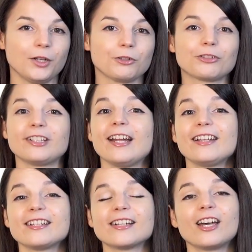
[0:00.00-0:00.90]

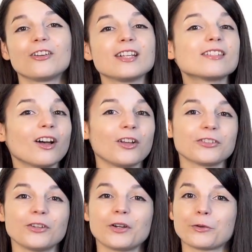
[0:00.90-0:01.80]
Creating a diary is
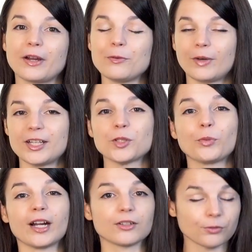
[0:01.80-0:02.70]
also a great way to
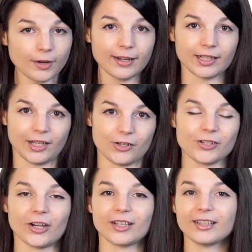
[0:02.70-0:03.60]
practice writing in your
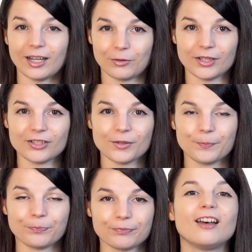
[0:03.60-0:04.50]
target language.
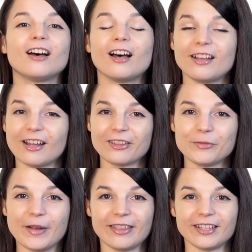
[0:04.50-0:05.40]
Another
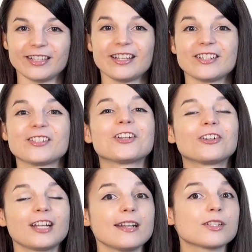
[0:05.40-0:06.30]
method is to
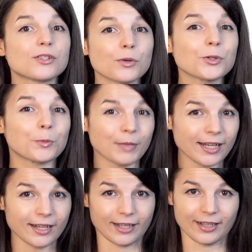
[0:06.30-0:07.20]
create a social
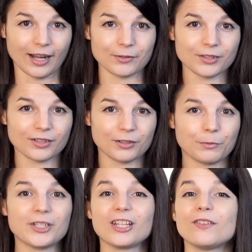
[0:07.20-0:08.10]
media account,
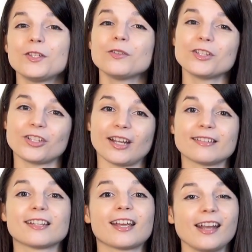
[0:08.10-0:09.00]
which gives you the
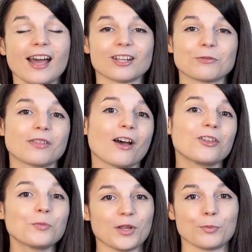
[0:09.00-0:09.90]
chance to connect with
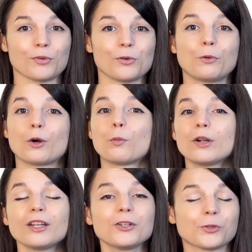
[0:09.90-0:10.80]
other people who are
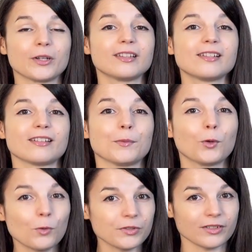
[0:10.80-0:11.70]
working toward the same
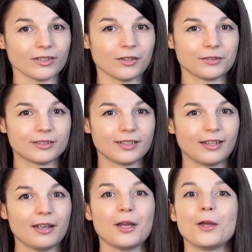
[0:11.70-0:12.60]
goals as you.
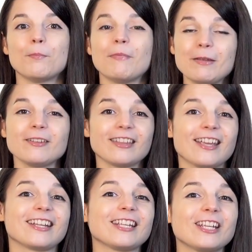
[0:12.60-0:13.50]
Maybe they
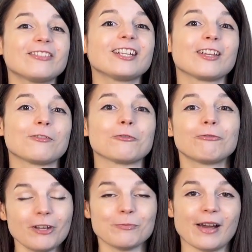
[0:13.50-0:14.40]
can even give you
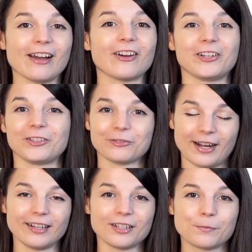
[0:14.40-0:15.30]
feedback on your
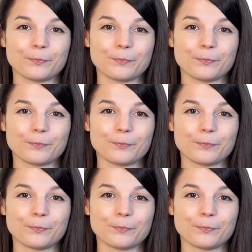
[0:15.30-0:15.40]
writing.